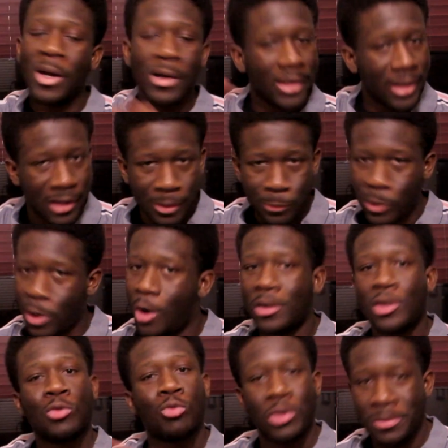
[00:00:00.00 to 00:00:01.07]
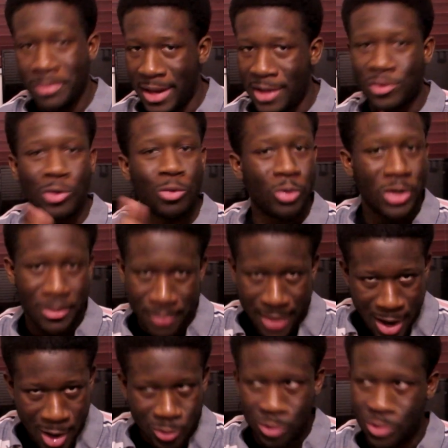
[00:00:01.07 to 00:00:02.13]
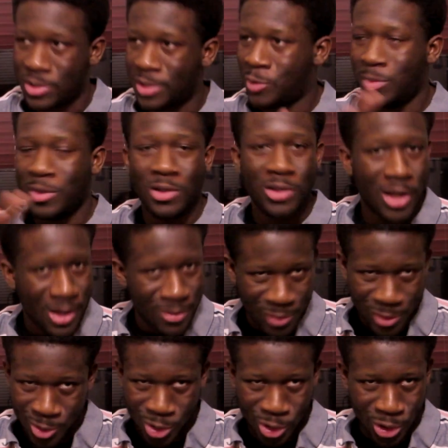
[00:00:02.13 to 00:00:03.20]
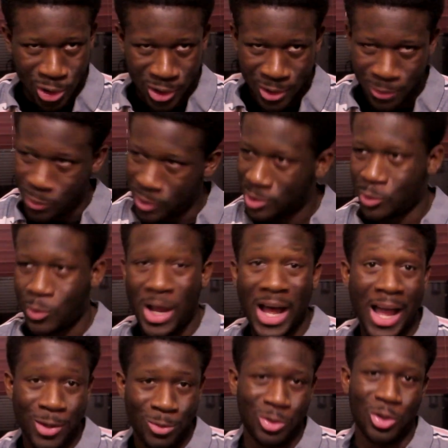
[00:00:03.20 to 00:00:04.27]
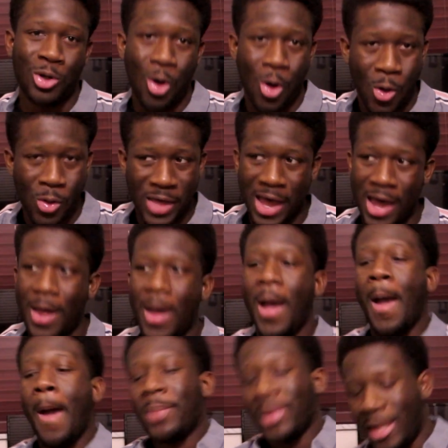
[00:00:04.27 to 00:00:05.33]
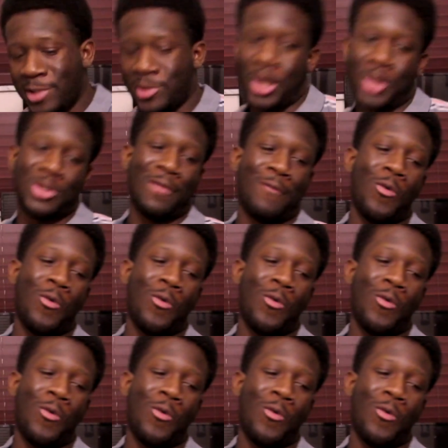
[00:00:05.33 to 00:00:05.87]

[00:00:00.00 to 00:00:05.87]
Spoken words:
Again, with all these remakes and remasters that's been done this gen, which is why I used to call that PlayStation